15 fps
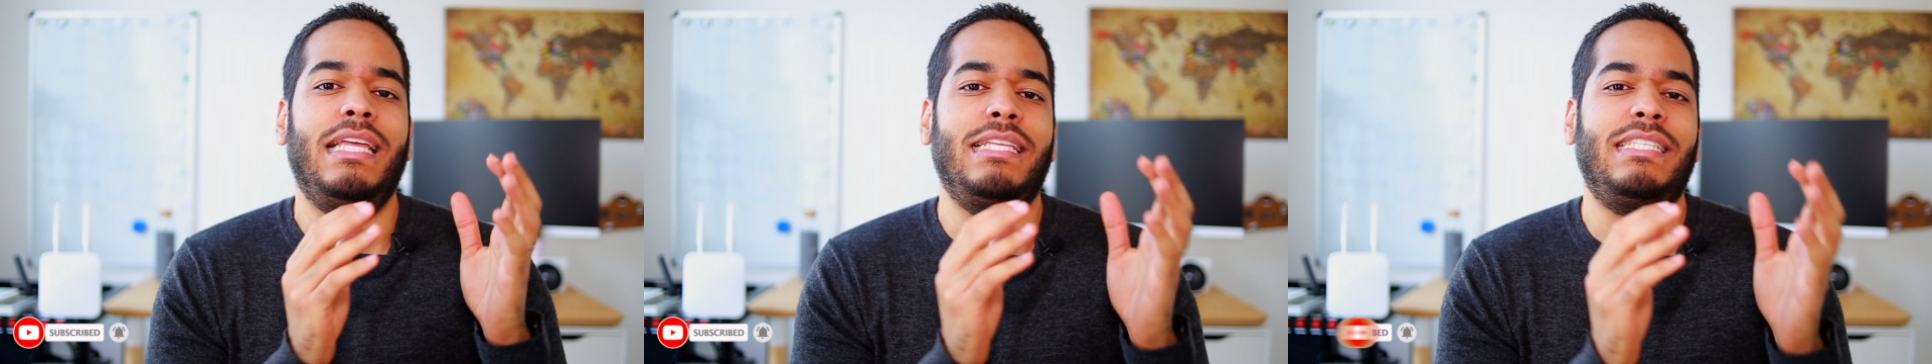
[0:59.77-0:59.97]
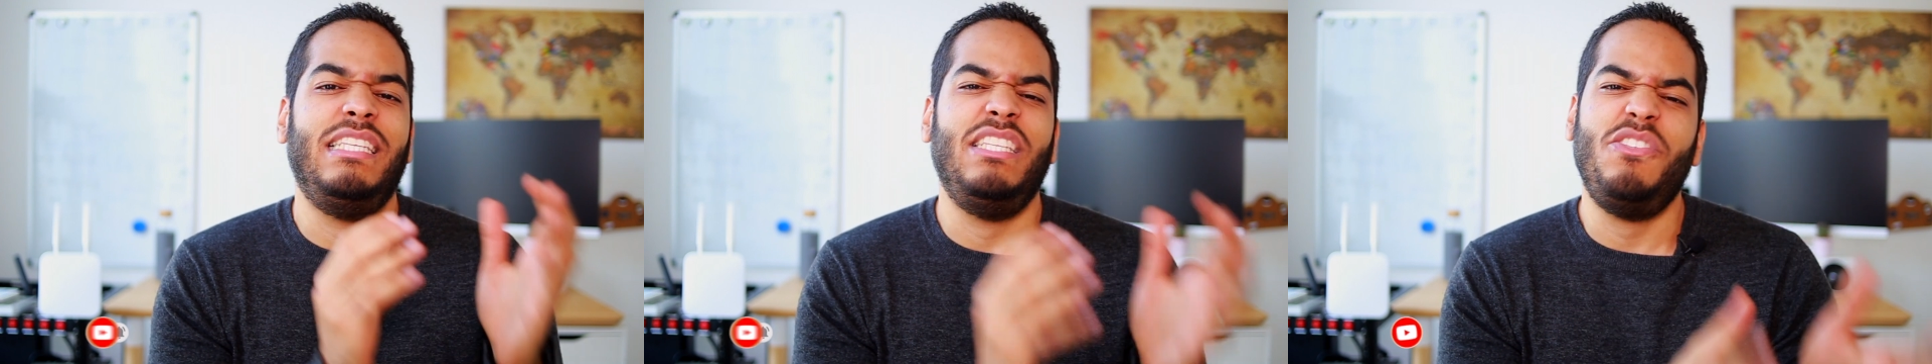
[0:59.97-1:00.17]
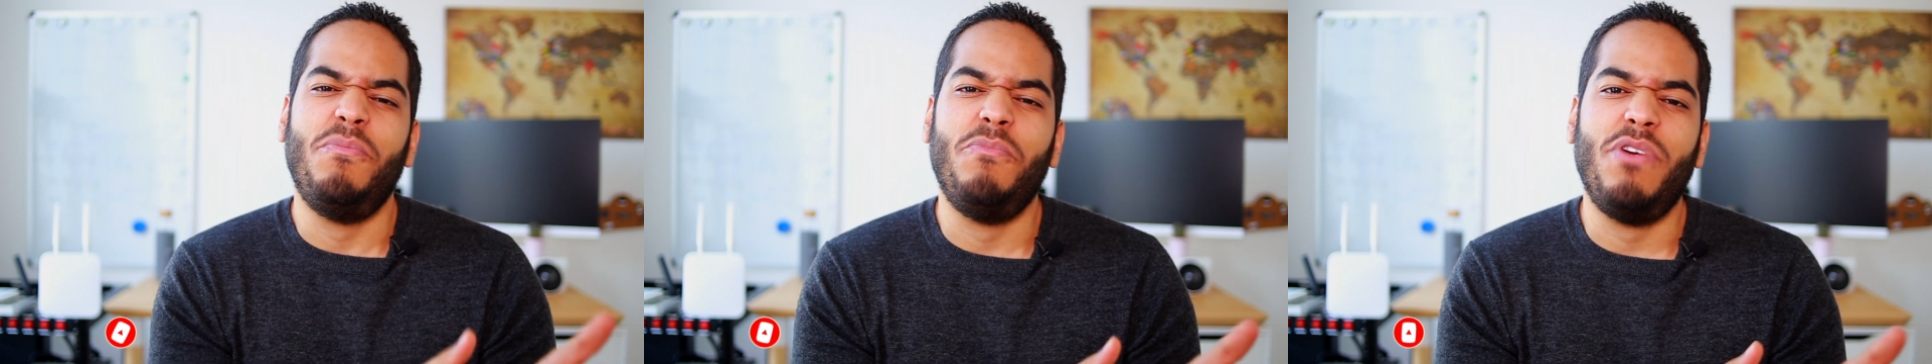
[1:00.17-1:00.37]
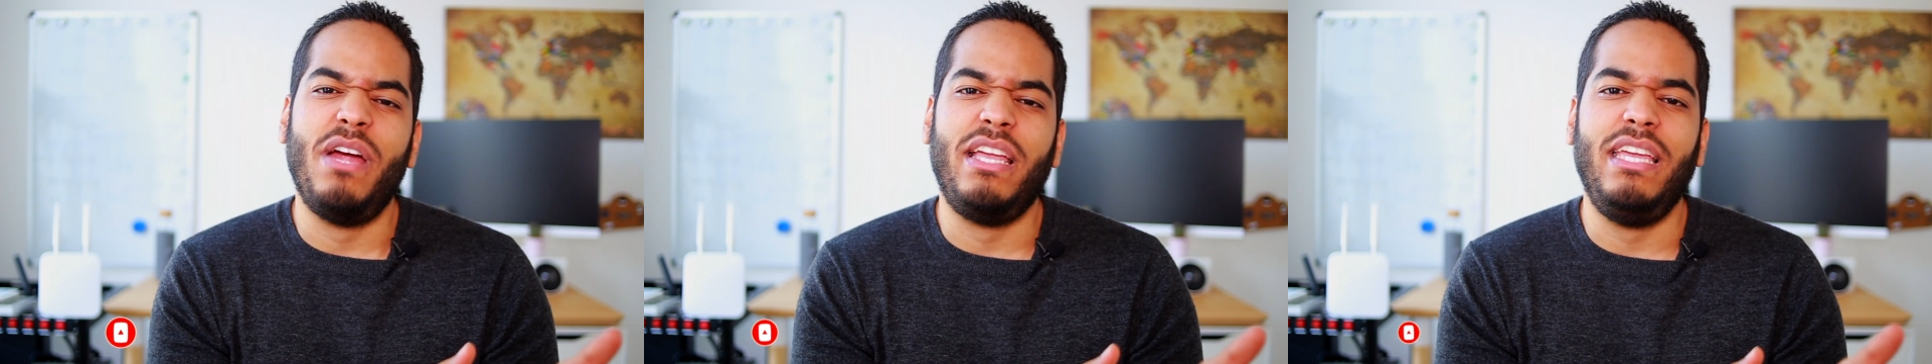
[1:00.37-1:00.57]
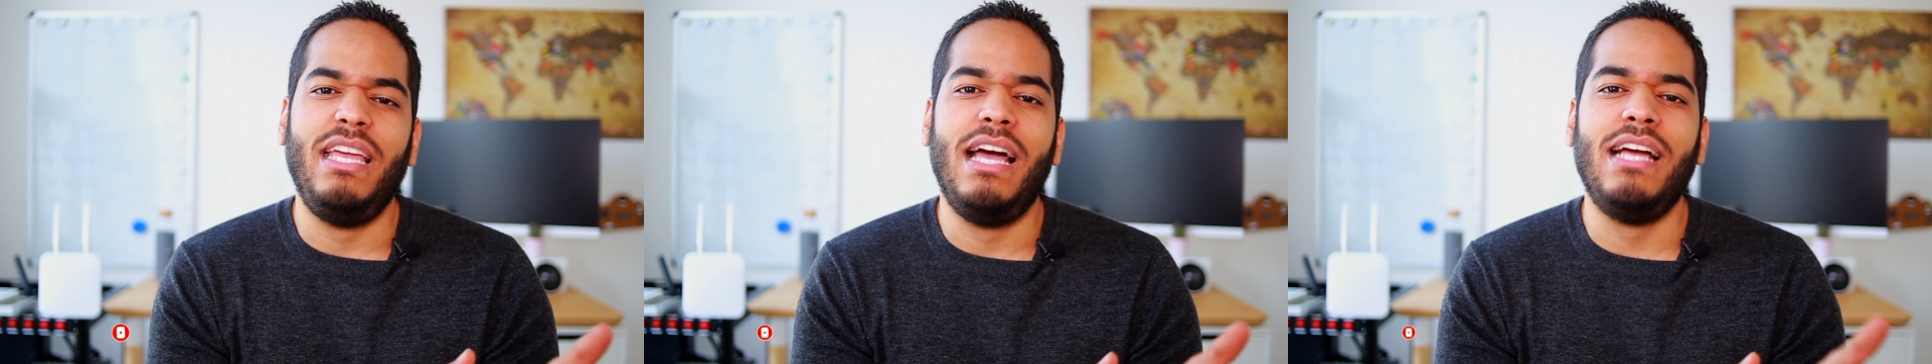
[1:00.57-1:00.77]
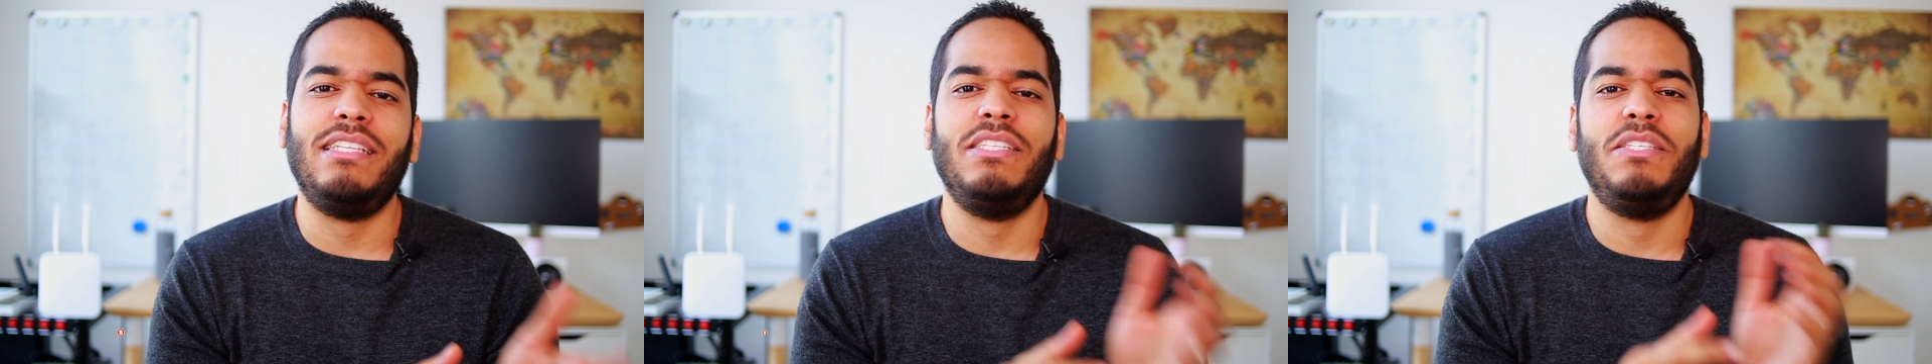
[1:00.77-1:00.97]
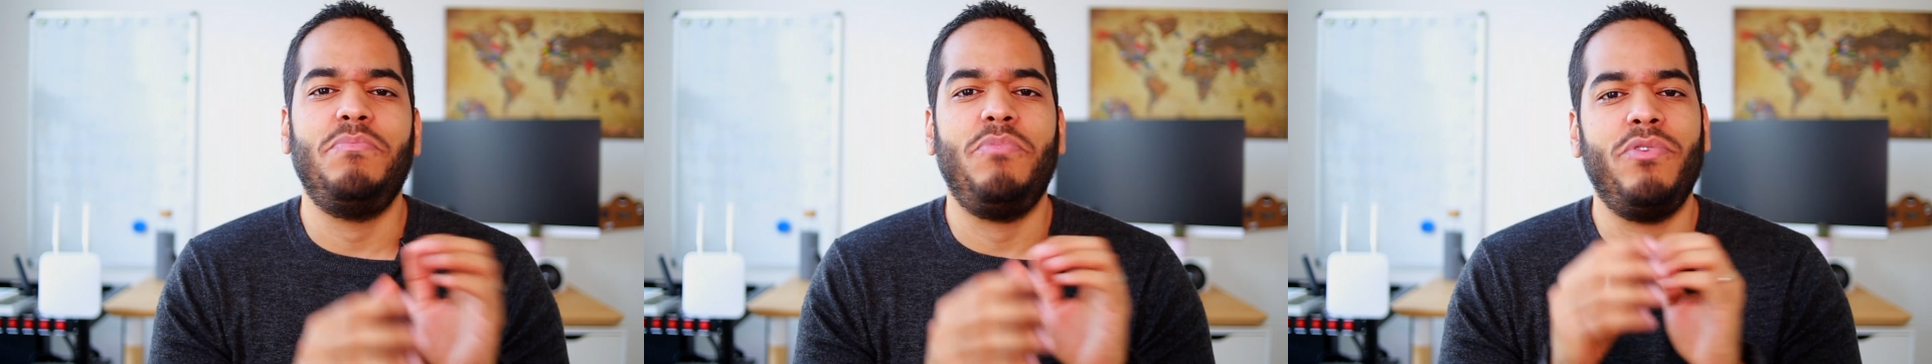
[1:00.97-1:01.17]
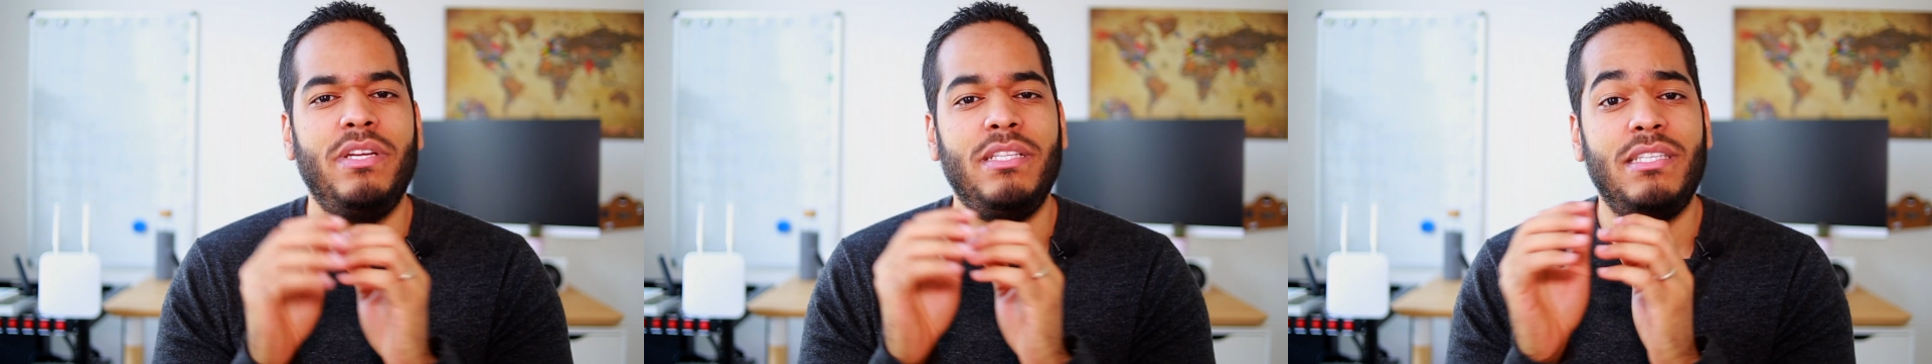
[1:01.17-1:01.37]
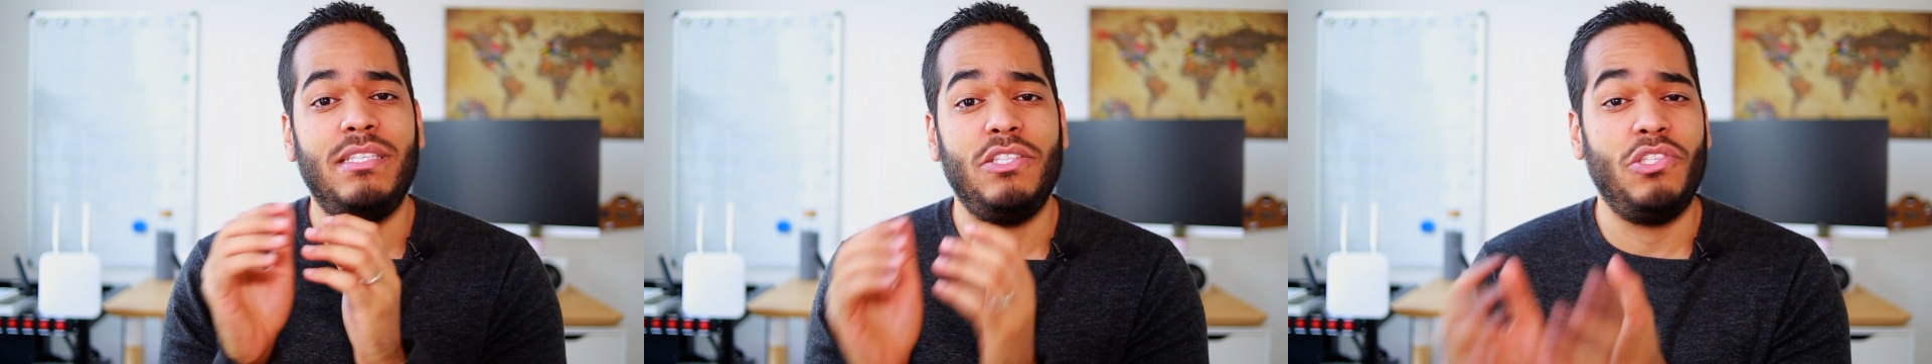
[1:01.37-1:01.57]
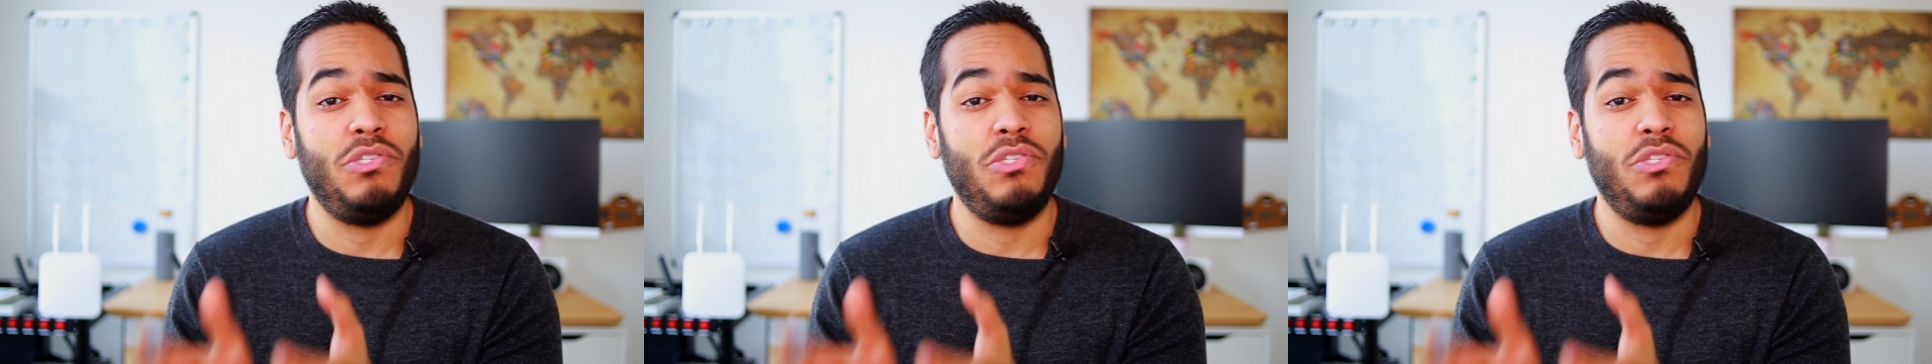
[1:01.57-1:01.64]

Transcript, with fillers: Cisco Meraki access points,